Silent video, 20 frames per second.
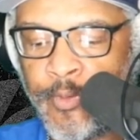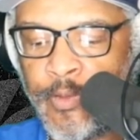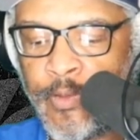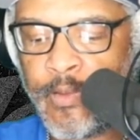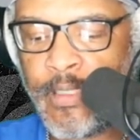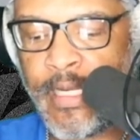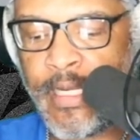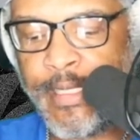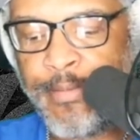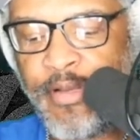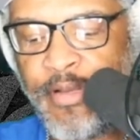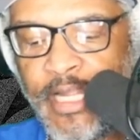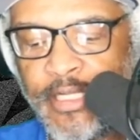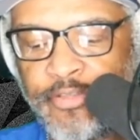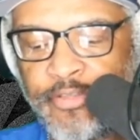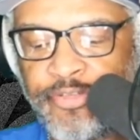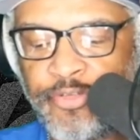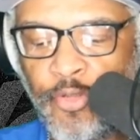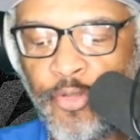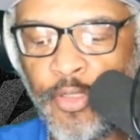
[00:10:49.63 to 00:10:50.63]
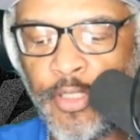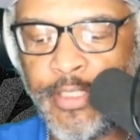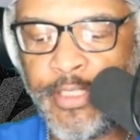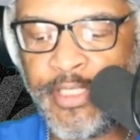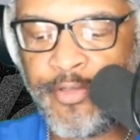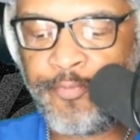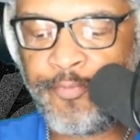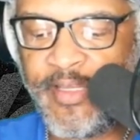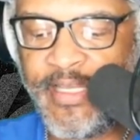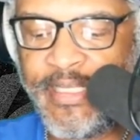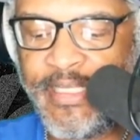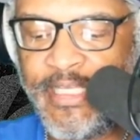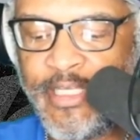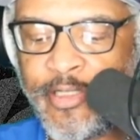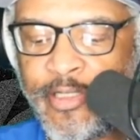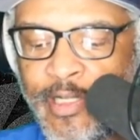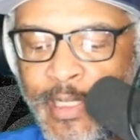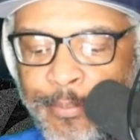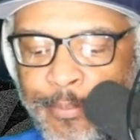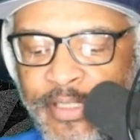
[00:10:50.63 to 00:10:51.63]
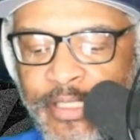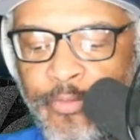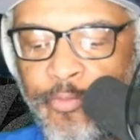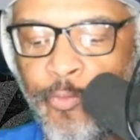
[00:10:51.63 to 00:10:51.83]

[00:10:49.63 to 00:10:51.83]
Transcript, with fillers: I'm not sure if any company